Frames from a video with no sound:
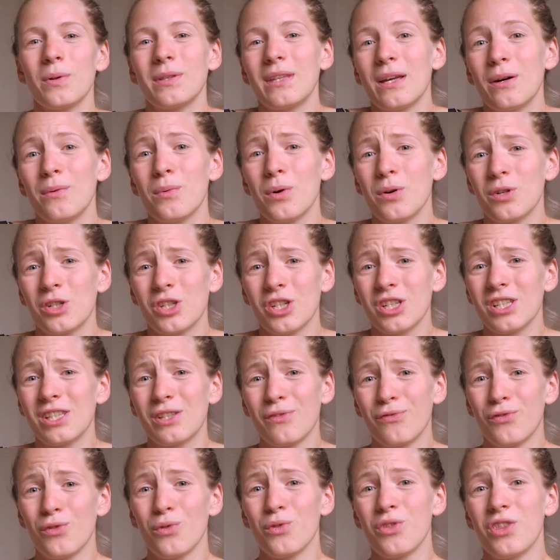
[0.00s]
there were just a
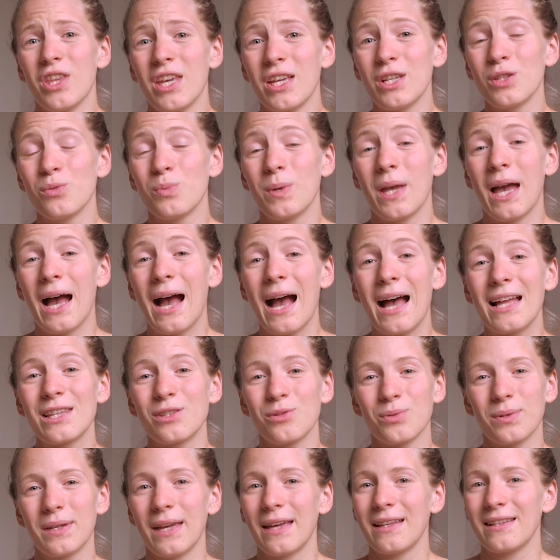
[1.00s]
few things we had
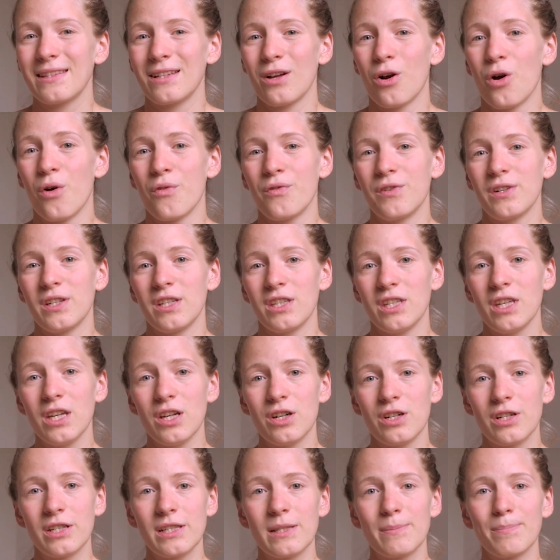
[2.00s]
to get over the
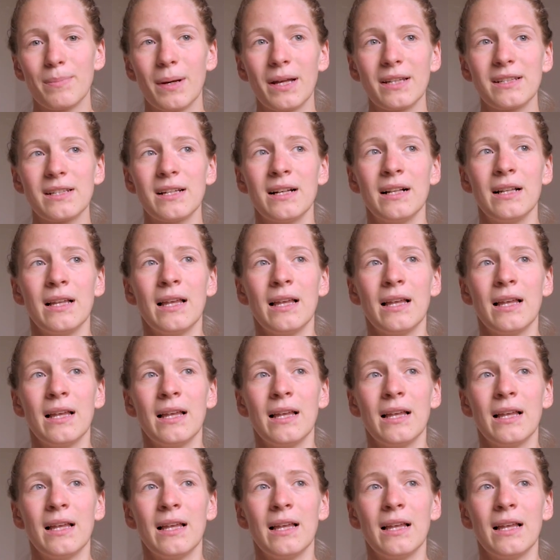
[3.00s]
years but